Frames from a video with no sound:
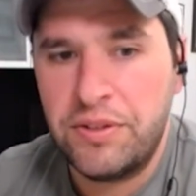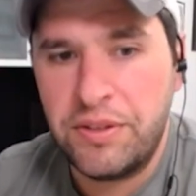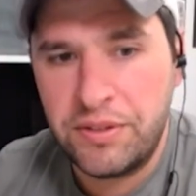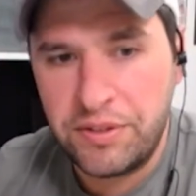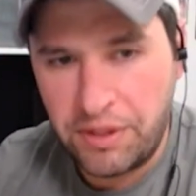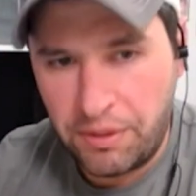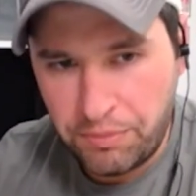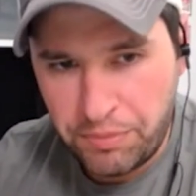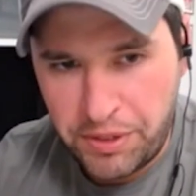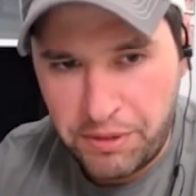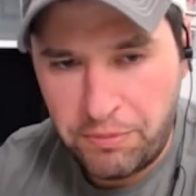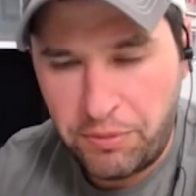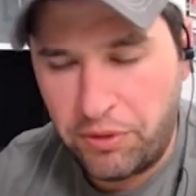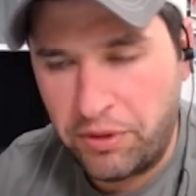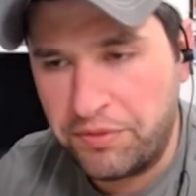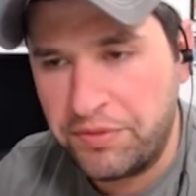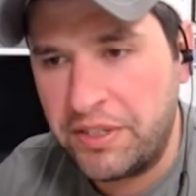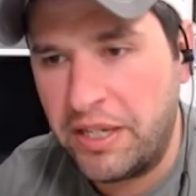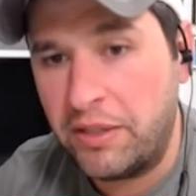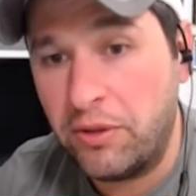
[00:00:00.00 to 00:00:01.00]
Some people have
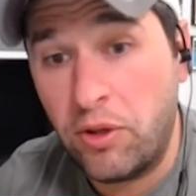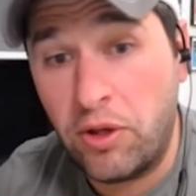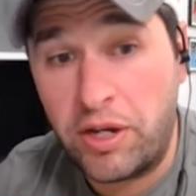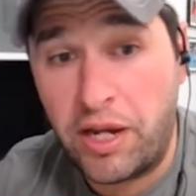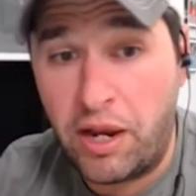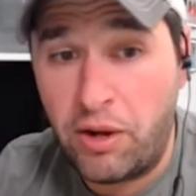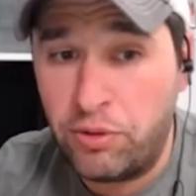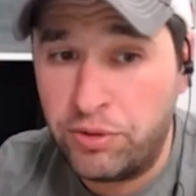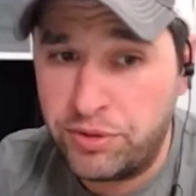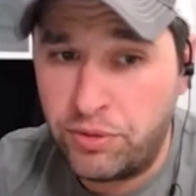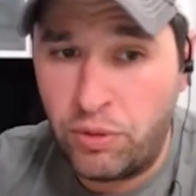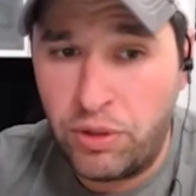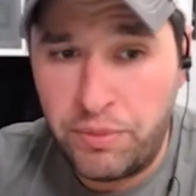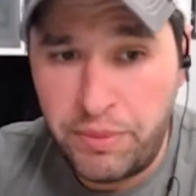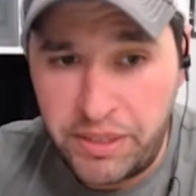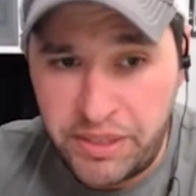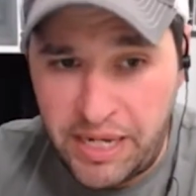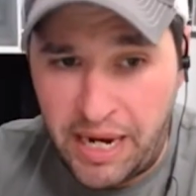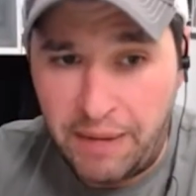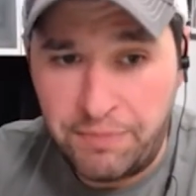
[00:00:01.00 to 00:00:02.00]
said, look, I also want to be
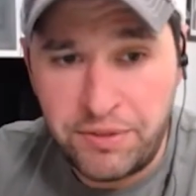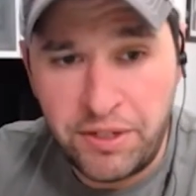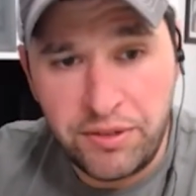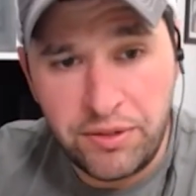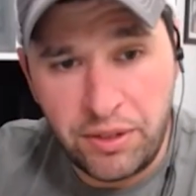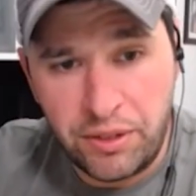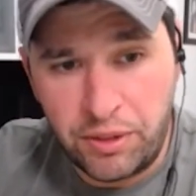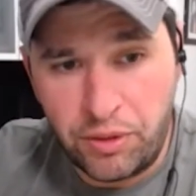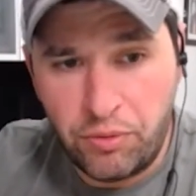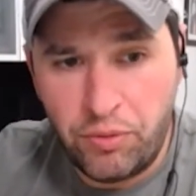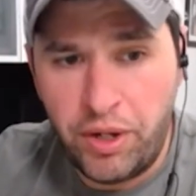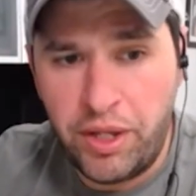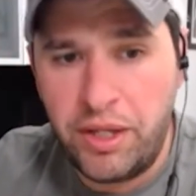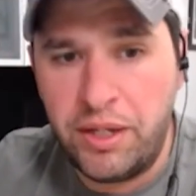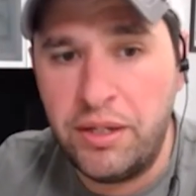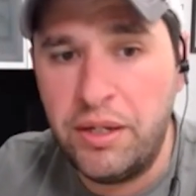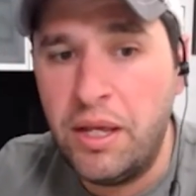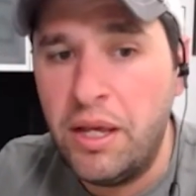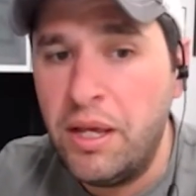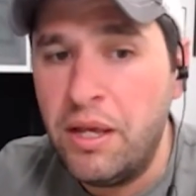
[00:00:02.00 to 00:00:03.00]
tapped into the grid
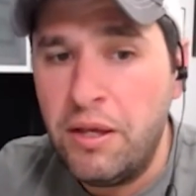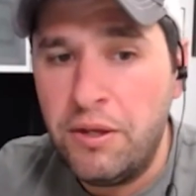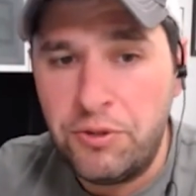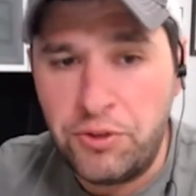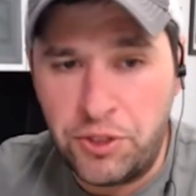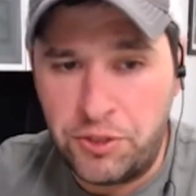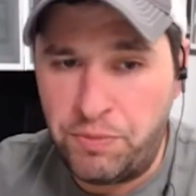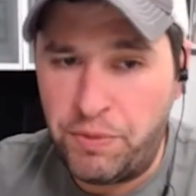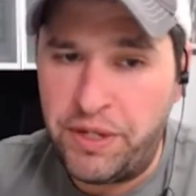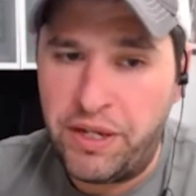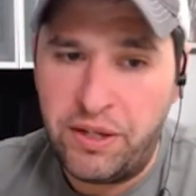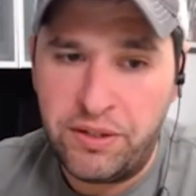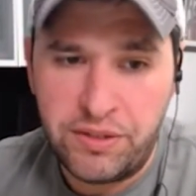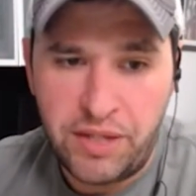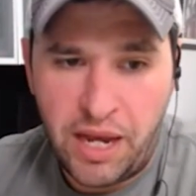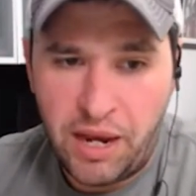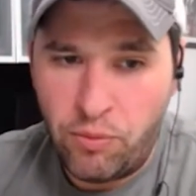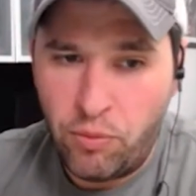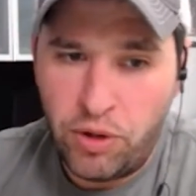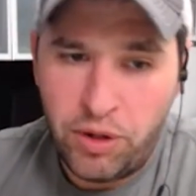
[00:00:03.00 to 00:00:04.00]
just because I
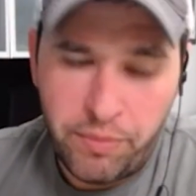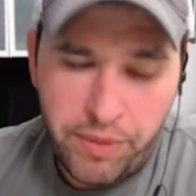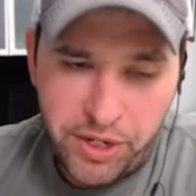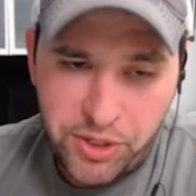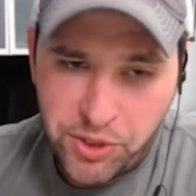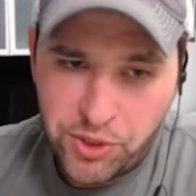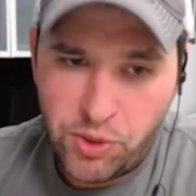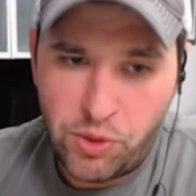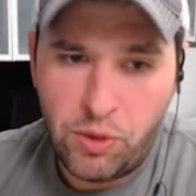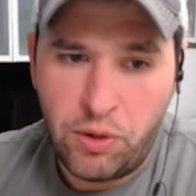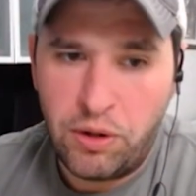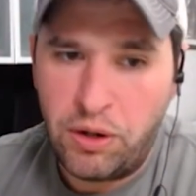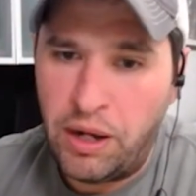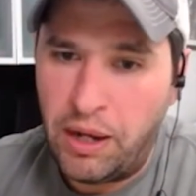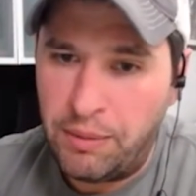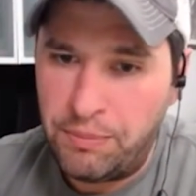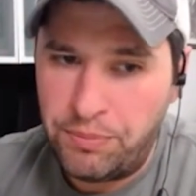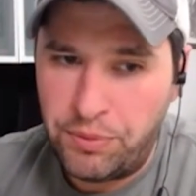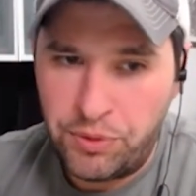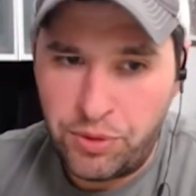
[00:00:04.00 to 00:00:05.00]
want to make sure
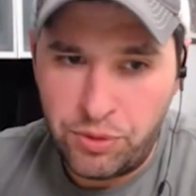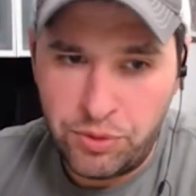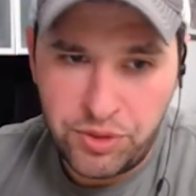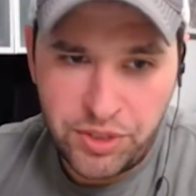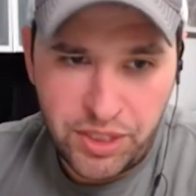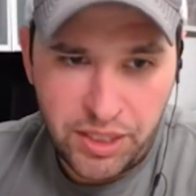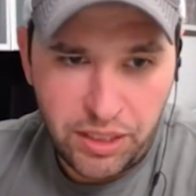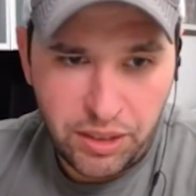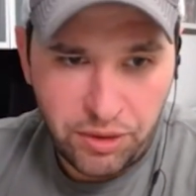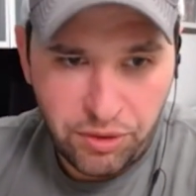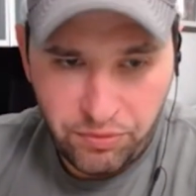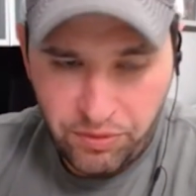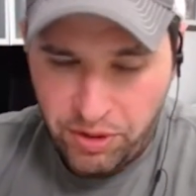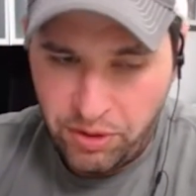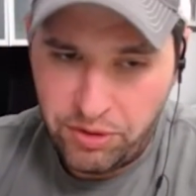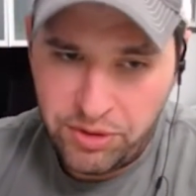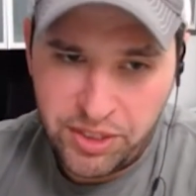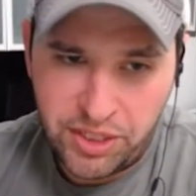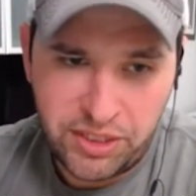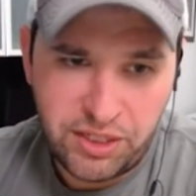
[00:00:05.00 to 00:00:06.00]
I'm producing
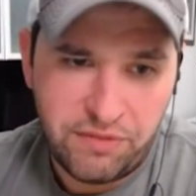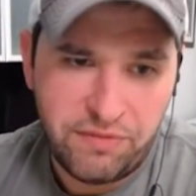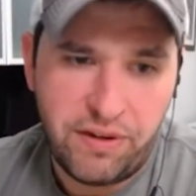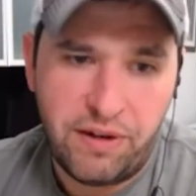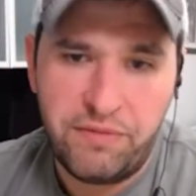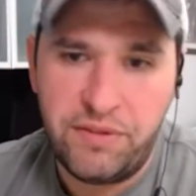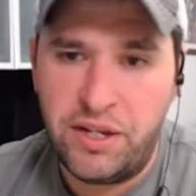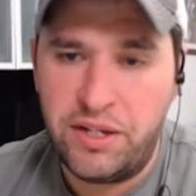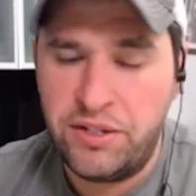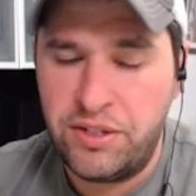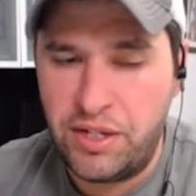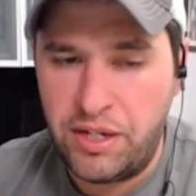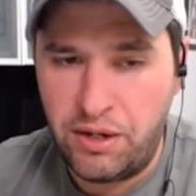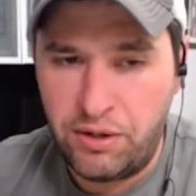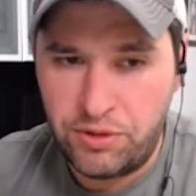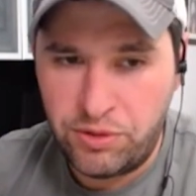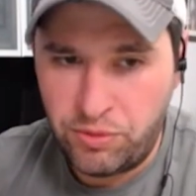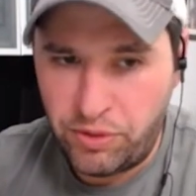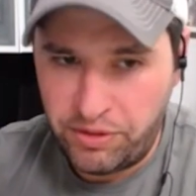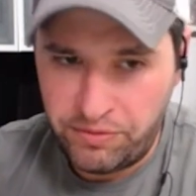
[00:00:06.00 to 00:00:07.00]
365 days a year,
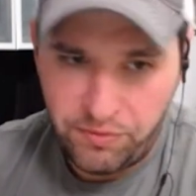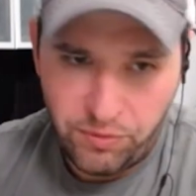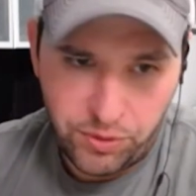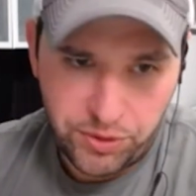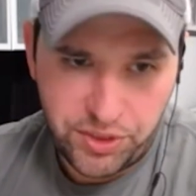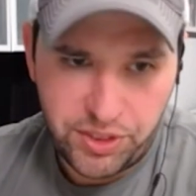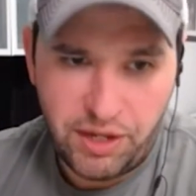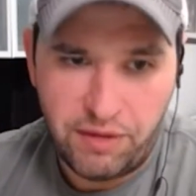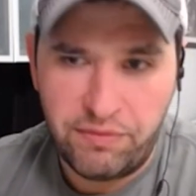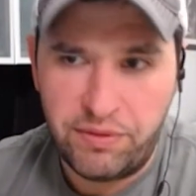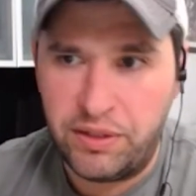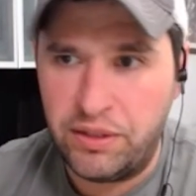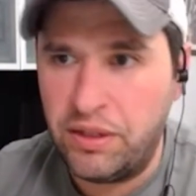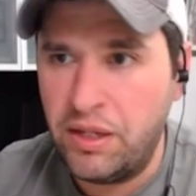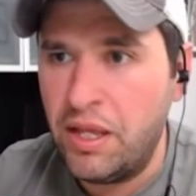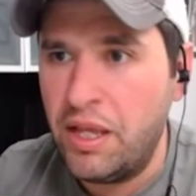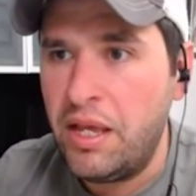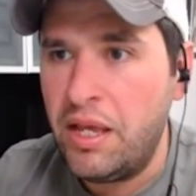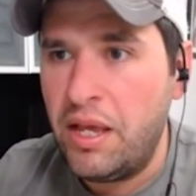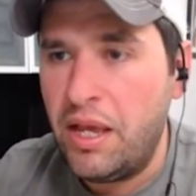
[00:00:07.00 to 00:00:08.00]
24 seven,
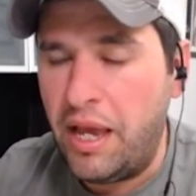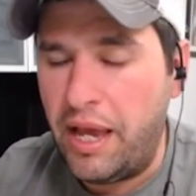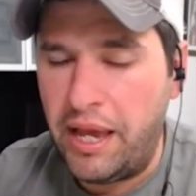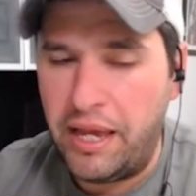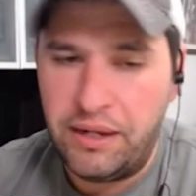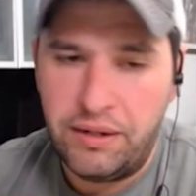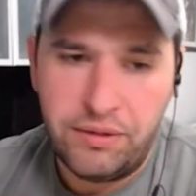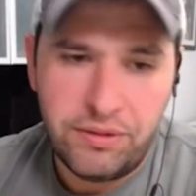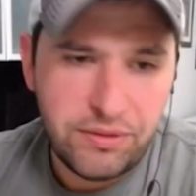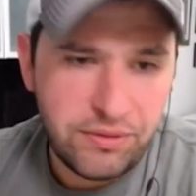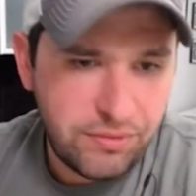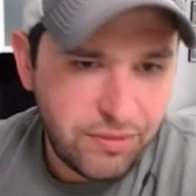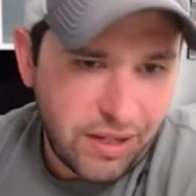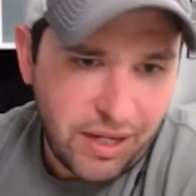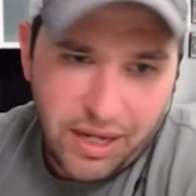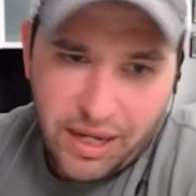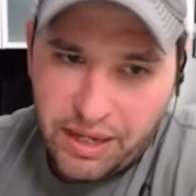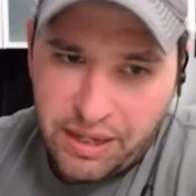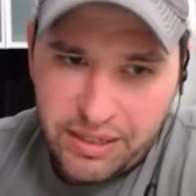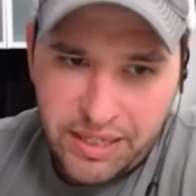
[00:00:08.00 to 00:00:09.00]
and uh,
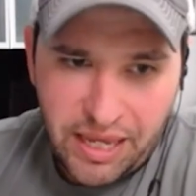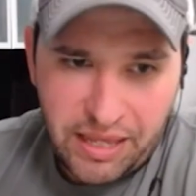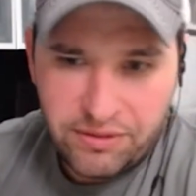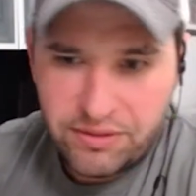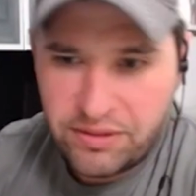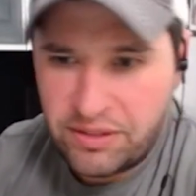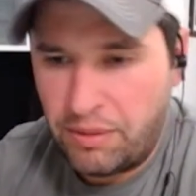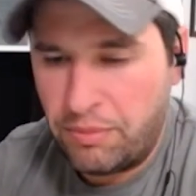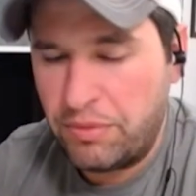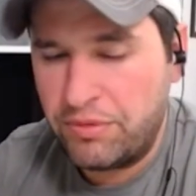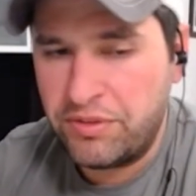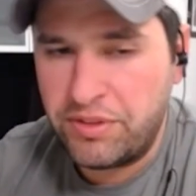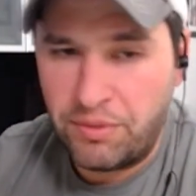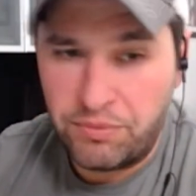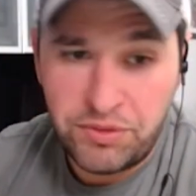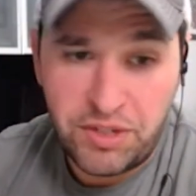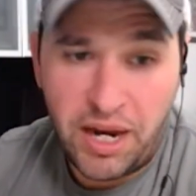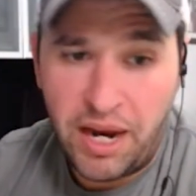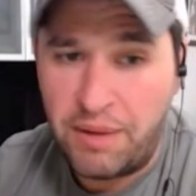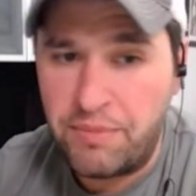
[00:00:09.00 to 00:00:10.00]
again, some
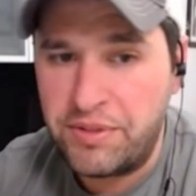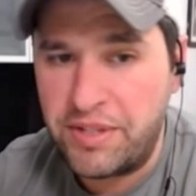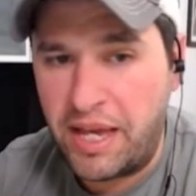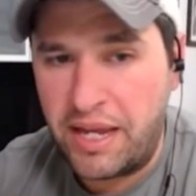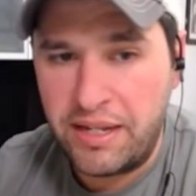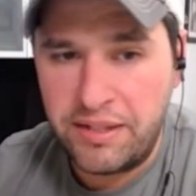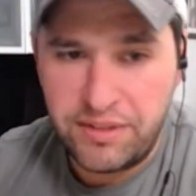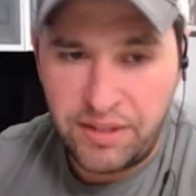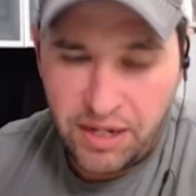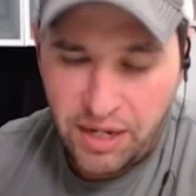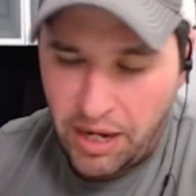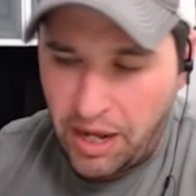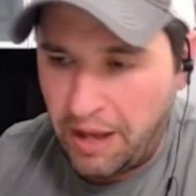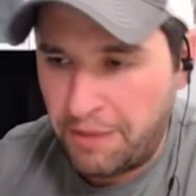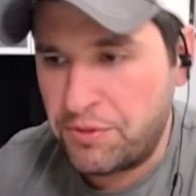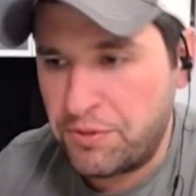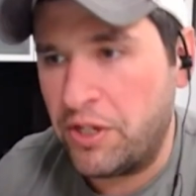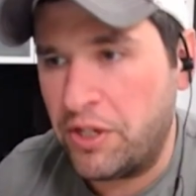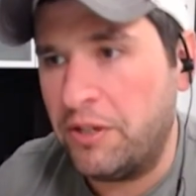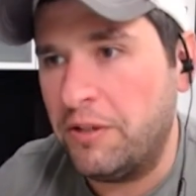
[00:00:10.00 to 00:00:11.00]
sometimes that isn't an
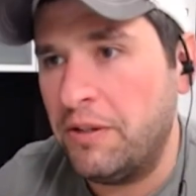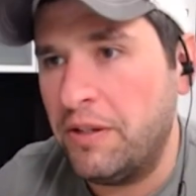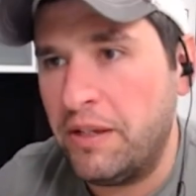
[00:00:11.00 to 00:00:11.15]
option.